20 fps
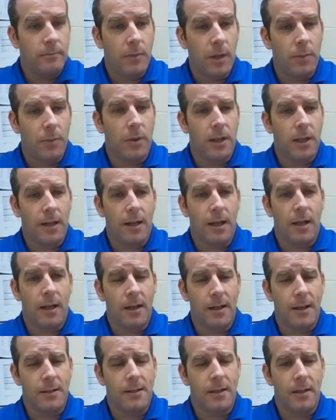People that take
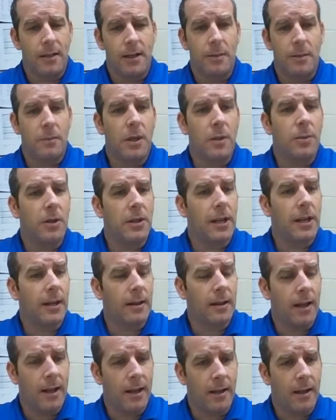insulin, people that
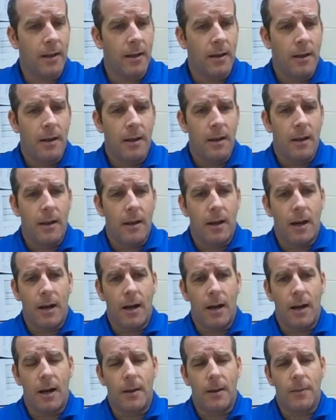take
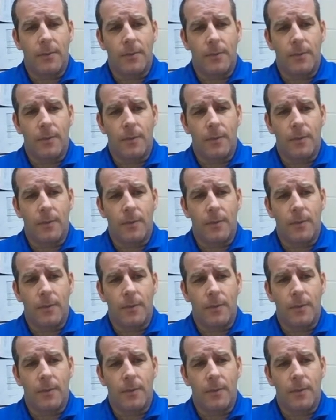um,